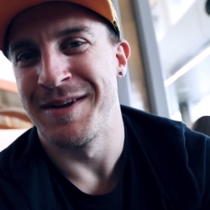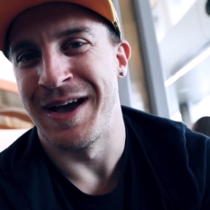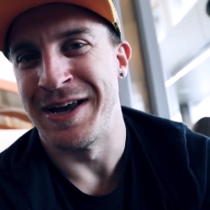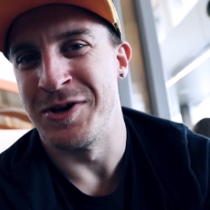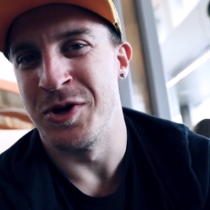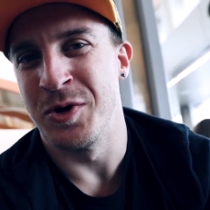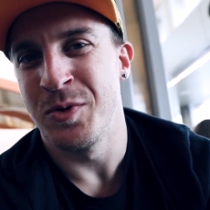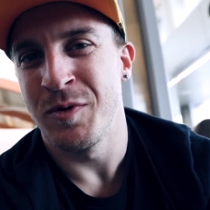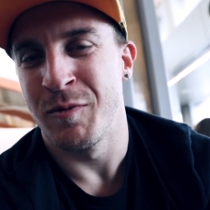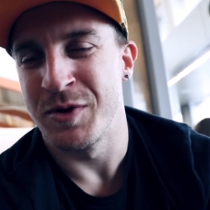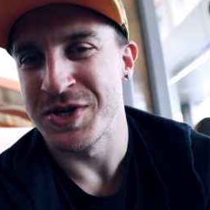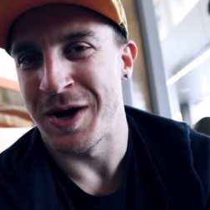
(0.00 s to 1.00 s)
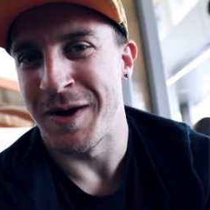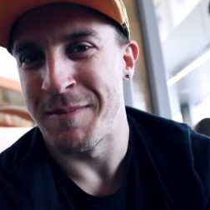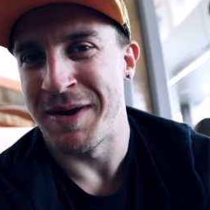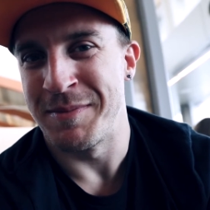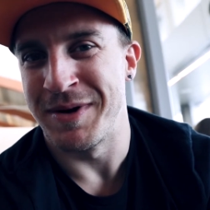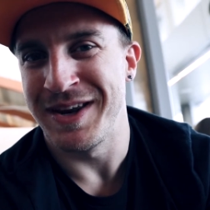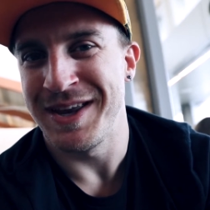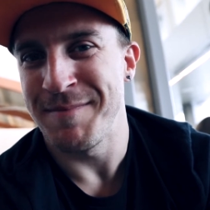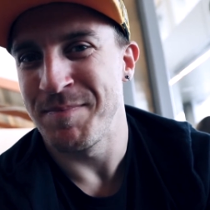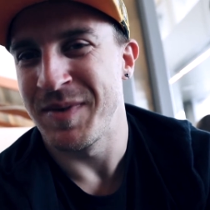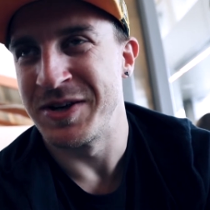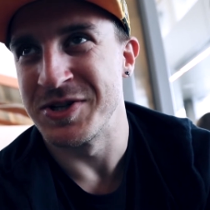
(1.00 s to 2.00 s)
I knew, which how I made money,
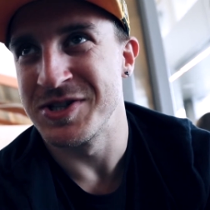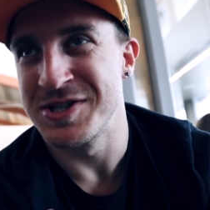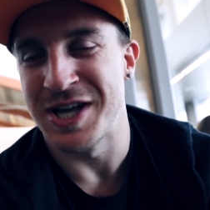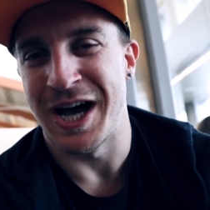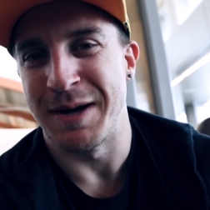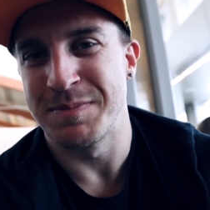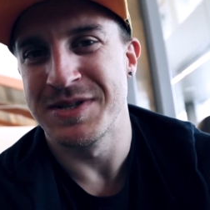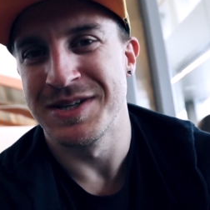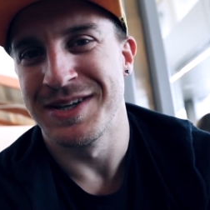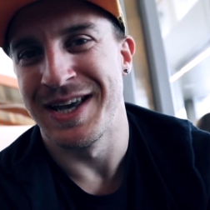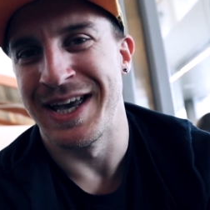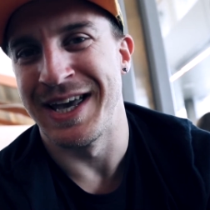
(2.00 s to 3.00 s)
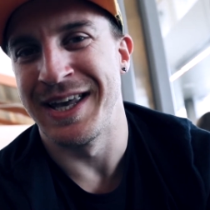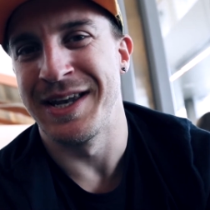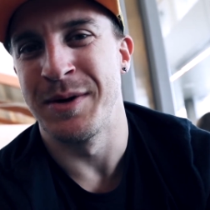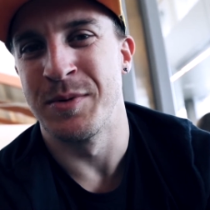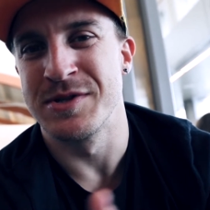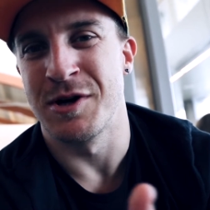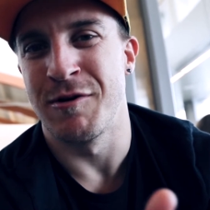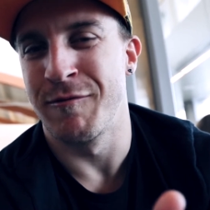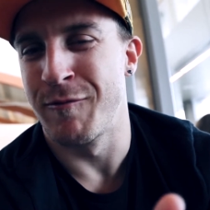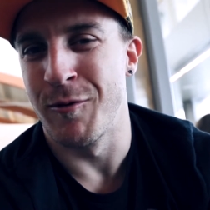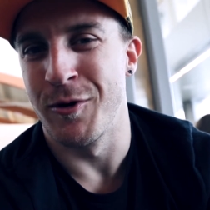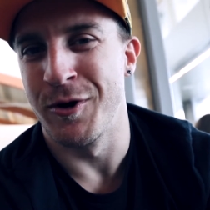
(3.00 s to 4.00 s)
I just stopped. And it was all
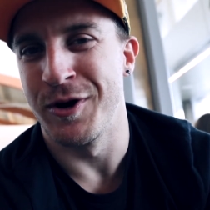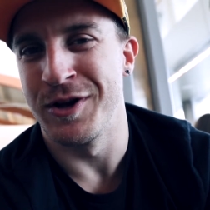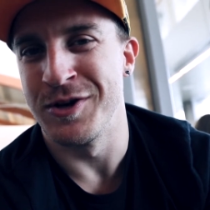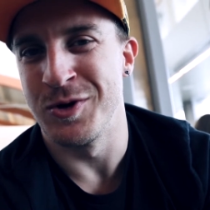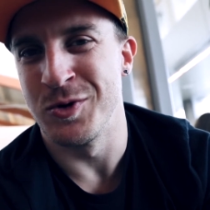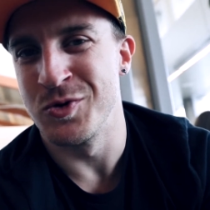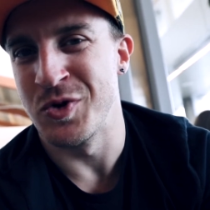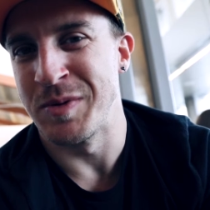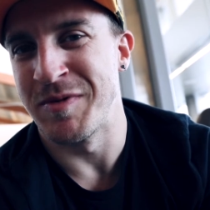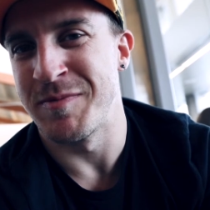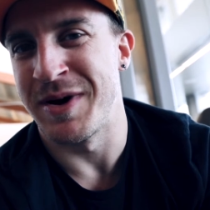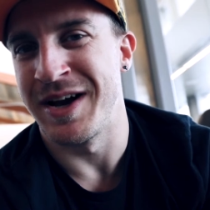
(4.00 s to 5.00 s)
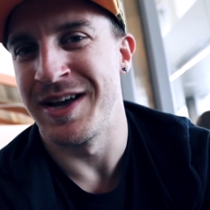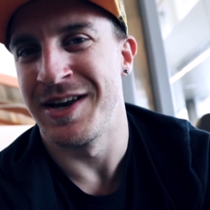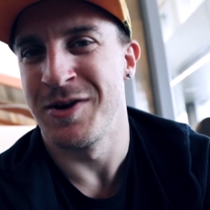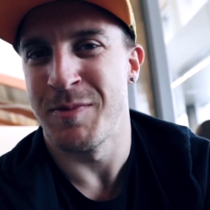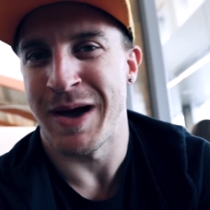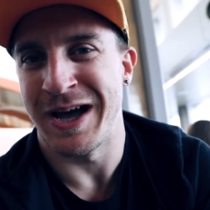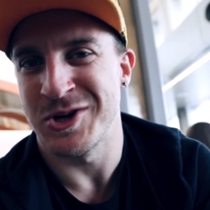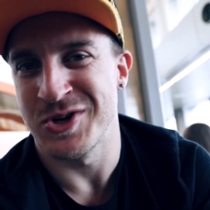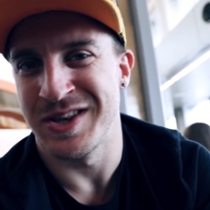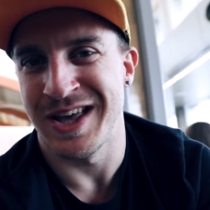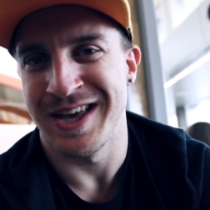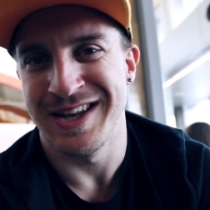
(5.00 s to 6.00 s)
for a new dream of mine, a new passion
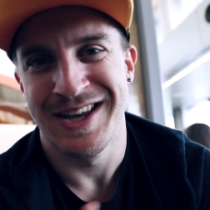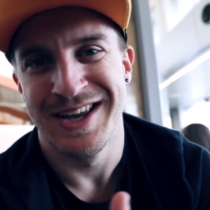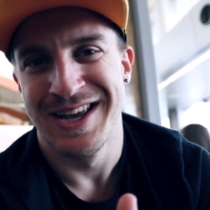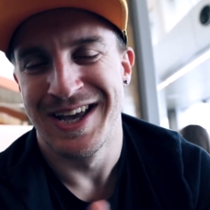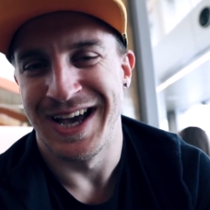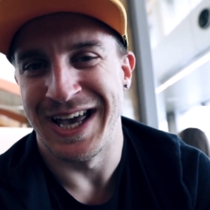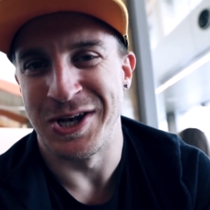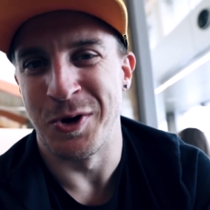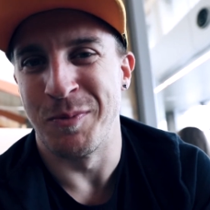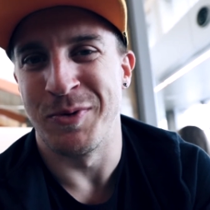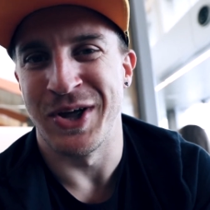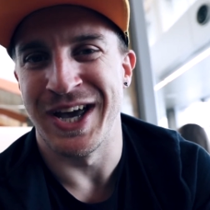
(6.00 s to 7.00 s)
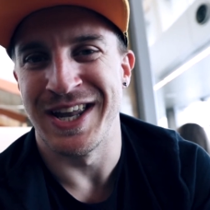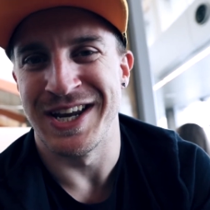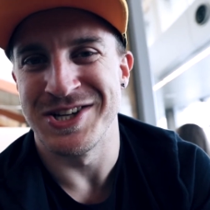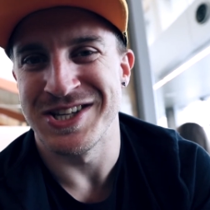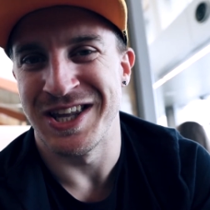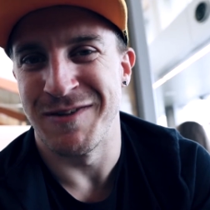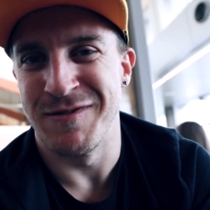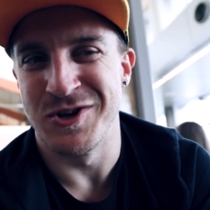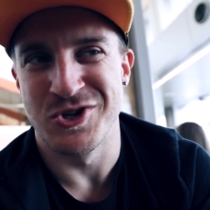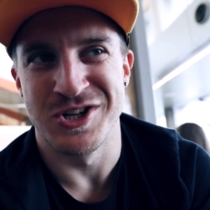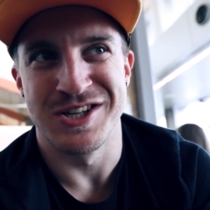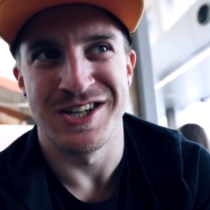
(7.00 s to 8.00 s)
that I had no plan, I just had the
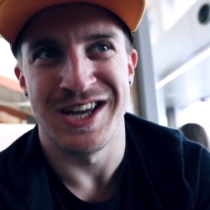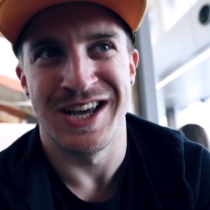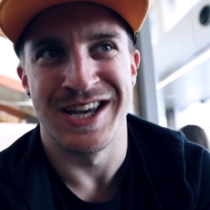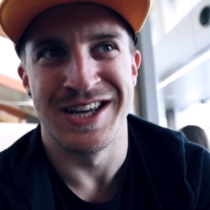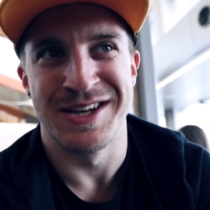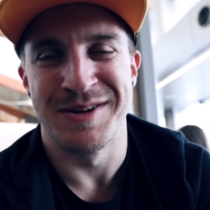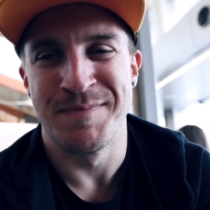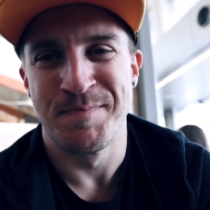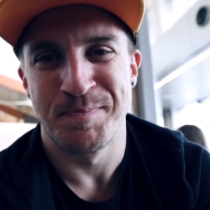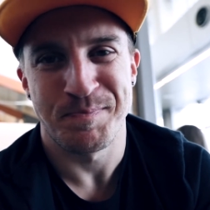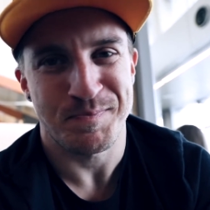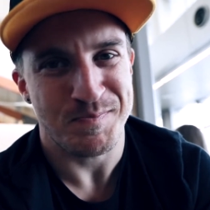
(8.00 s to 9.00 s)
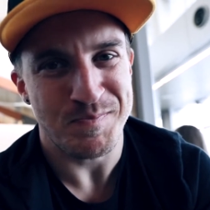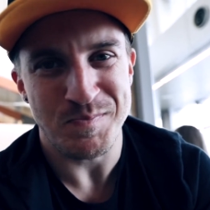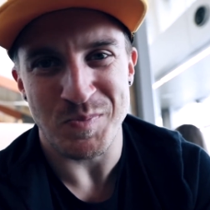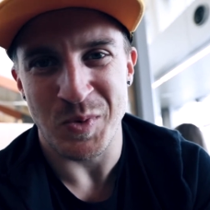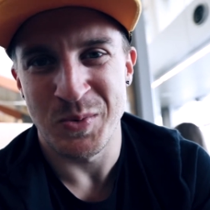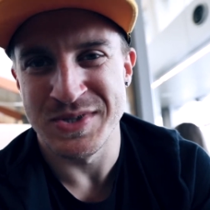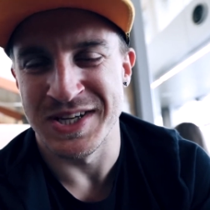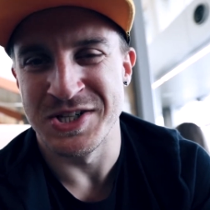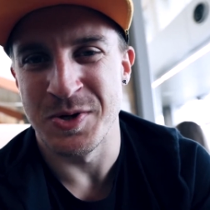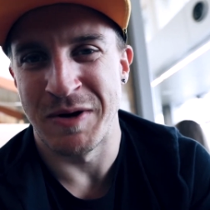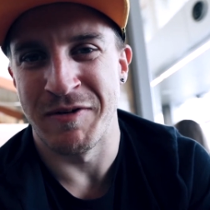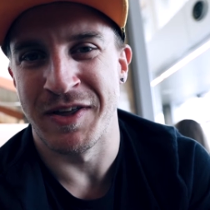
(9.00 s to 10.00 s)
vision and was gonna
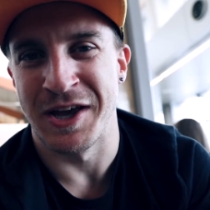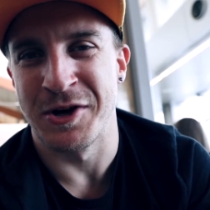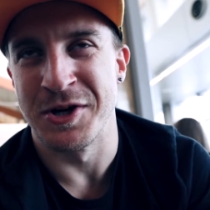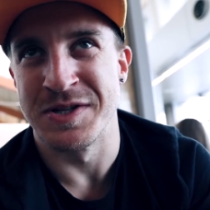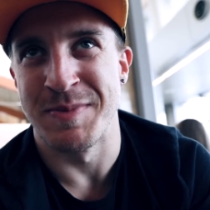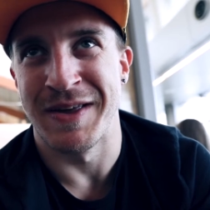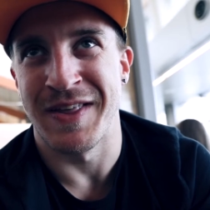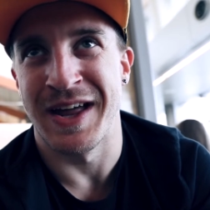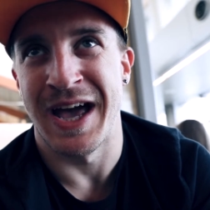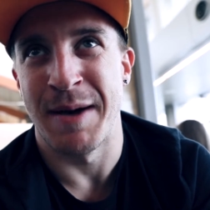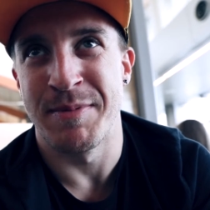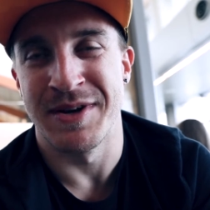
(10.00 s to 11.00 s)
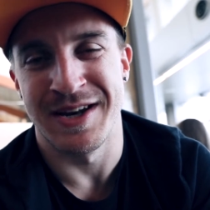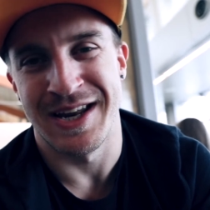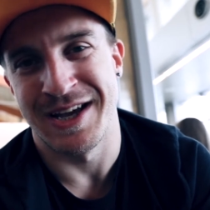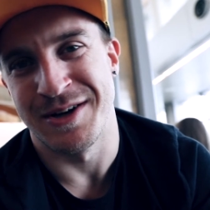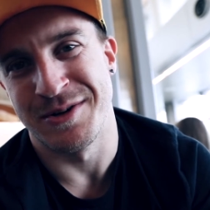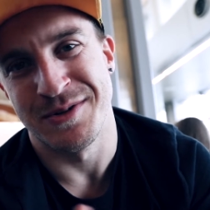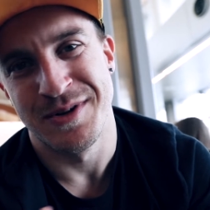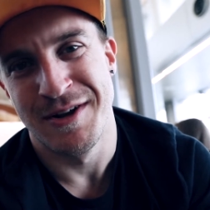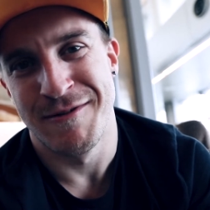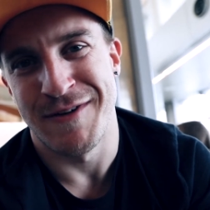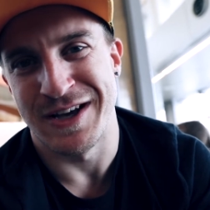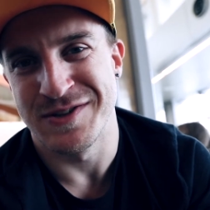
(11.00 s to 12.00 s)
do everything I could to make that happen. And now,
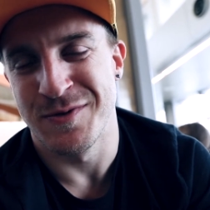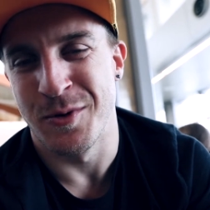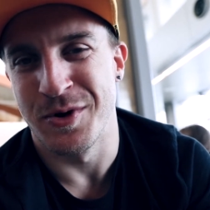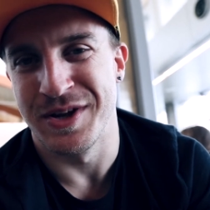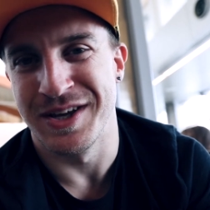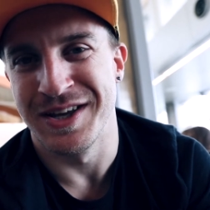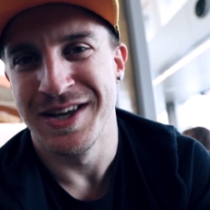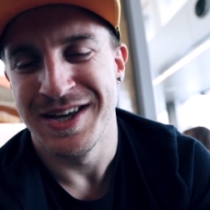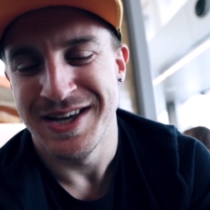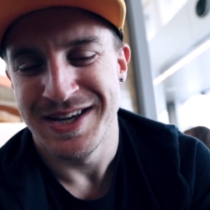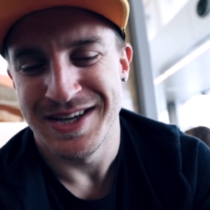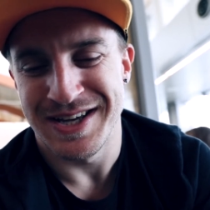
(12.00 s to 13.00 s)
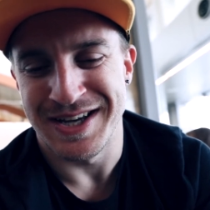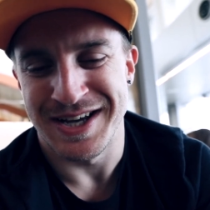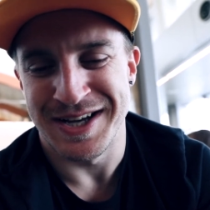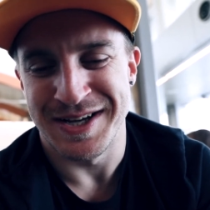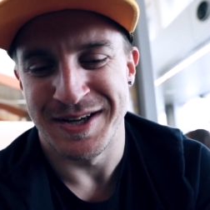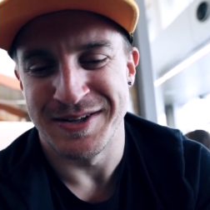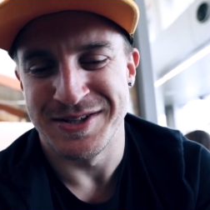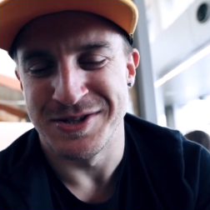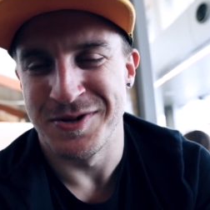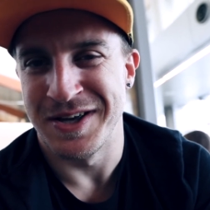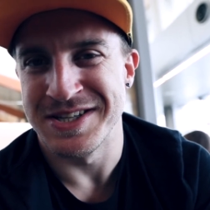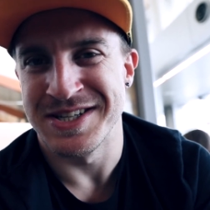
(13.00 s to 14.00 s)
fast forwarding to
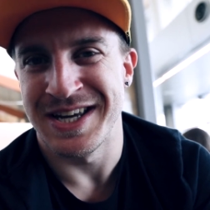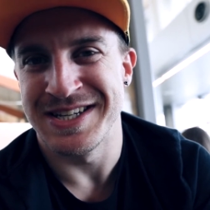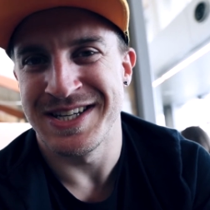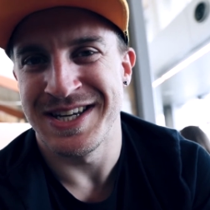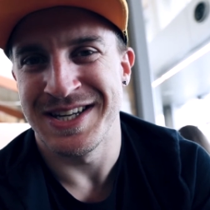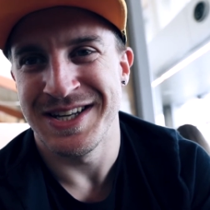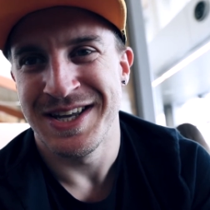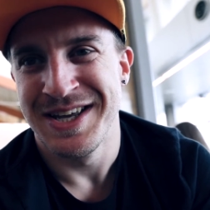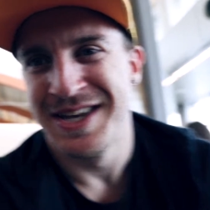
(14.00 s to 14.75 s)
2019,